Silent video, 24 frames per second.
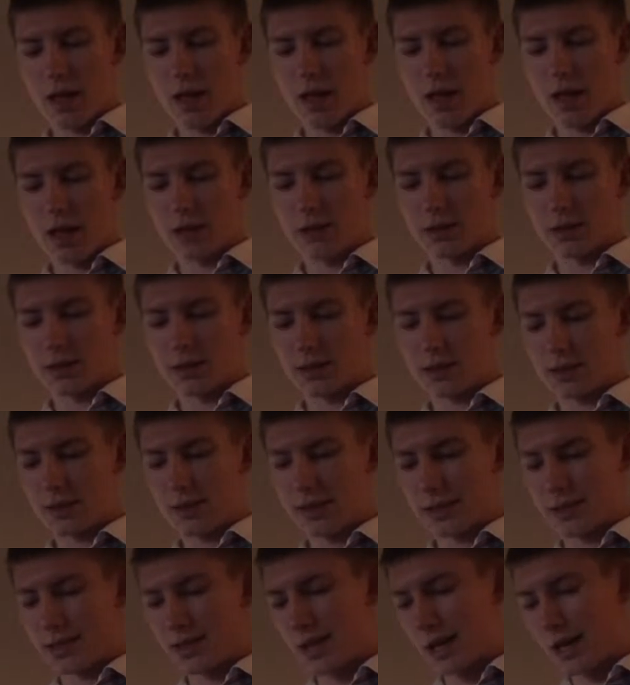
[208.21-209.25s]
and
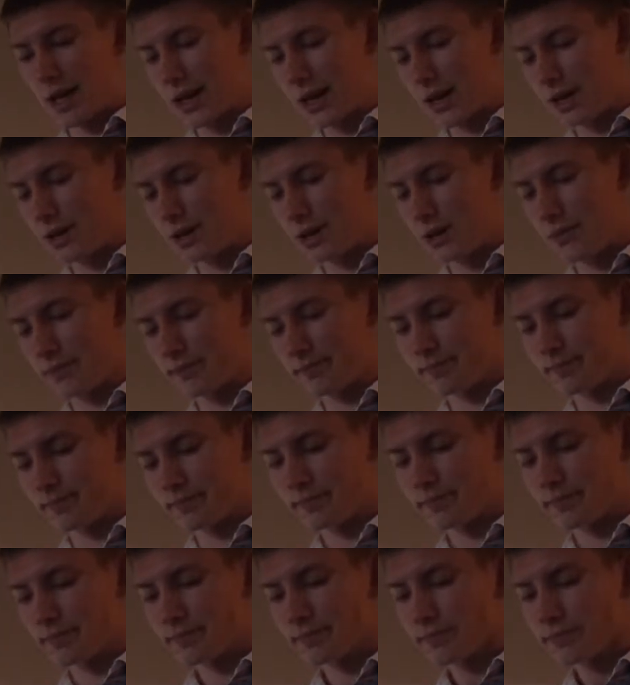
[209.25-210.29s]
the second,
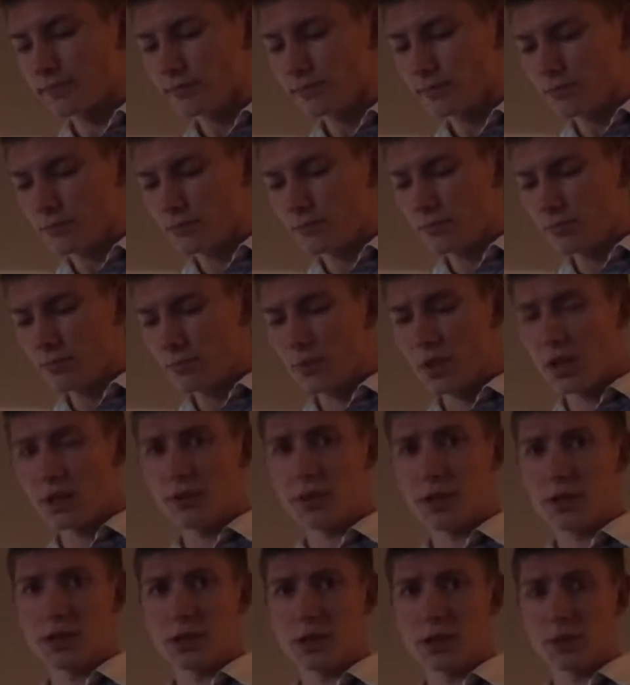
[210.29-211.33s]
the